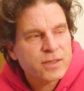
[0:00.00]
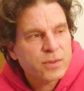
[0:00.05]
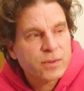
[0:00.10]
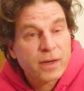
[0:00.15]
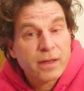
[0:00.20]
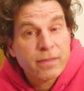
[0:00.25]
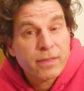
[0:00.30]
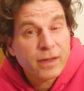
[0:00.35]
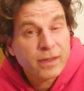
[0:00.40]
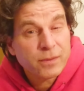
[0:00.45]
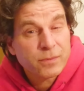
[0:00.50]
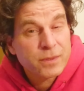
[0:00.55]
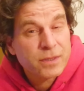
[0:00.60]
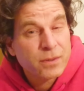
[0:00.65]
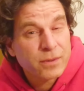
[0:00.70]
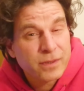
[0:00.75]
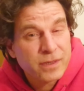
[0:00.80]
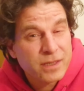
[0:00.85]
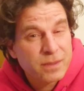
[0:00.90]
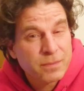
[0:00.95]
so I thought it was
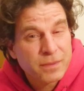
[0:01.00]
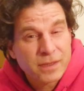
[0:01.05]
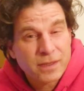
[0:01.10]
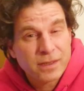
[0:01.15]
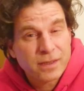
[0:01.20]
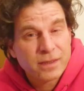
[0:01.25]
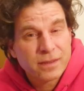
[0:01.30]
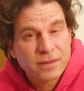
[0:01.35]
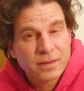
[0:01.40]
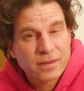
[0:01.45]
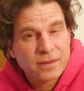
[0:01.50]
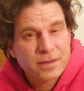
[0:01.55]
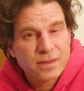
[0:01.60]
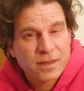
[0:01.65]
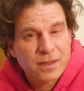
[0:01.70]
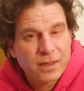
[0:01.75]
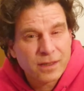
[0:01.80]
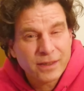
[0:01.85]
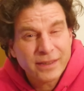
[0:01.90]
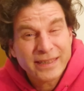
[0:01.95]
going to be
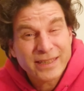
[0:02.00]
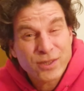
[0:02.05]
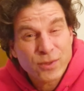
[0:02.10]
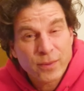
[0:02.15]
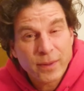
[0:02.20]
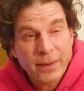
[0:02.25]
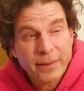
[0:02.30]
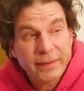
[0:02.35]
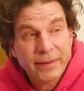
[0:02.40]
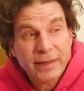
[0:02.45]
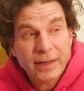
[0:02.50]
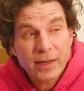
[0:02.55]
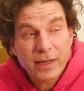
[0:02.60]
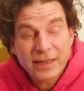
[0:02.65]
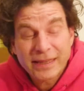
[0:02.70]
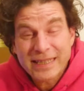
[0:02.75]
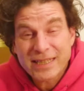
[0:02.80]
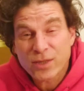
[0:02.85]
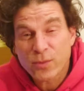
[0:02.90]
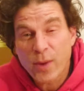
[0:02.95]
a
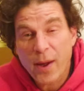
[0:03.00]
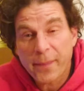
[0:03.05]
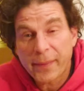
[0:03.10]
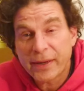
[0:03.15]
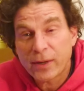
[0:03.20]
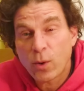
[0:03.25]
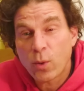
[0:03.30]
literary